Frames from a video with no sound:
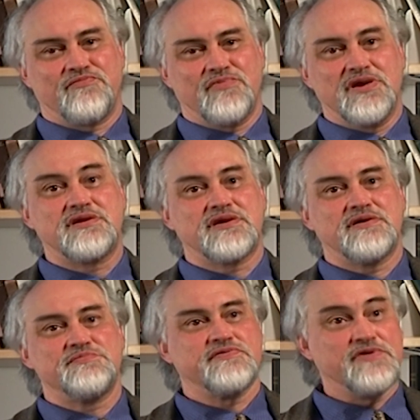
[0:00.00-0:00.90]
in
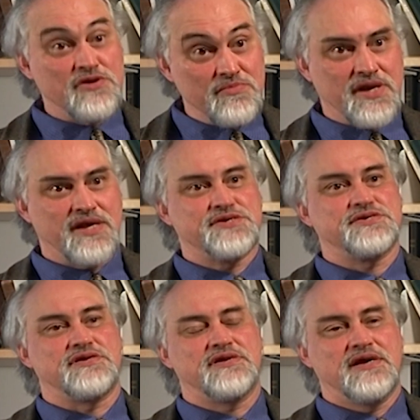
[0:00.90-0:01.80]
terms of
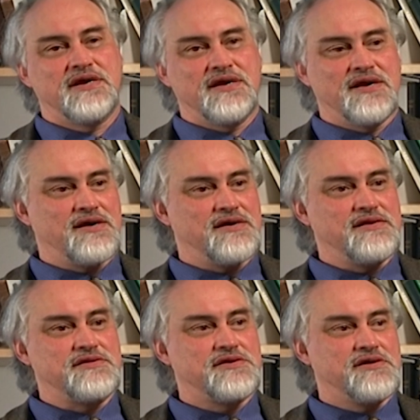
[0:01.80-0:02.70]
illumination,
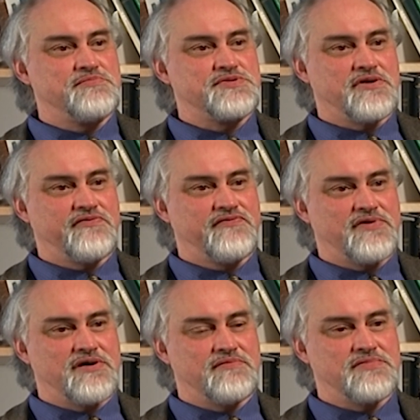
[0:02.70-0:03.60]
in terms of
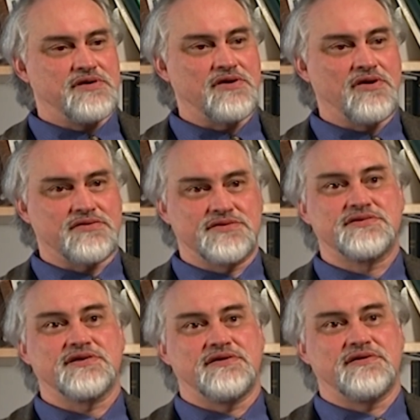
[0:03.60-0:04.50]

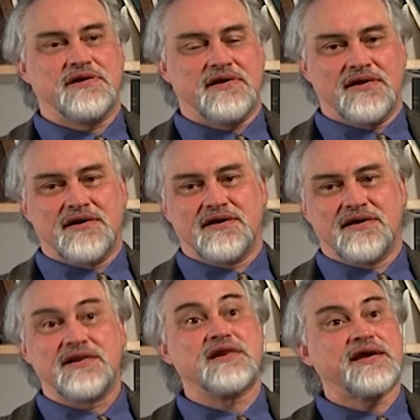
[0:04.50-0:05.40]
God's
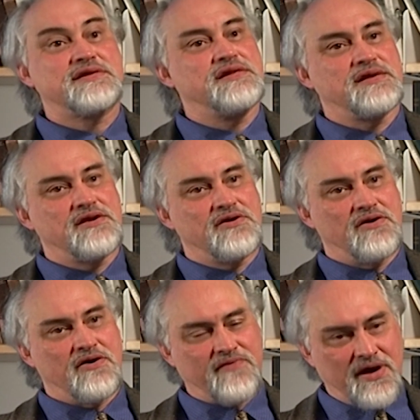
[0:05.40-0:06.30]
enlightening
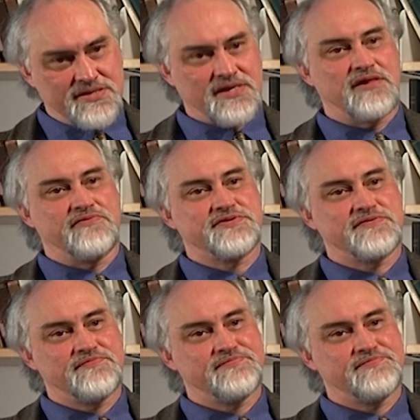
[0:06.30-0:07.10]
of ourselves.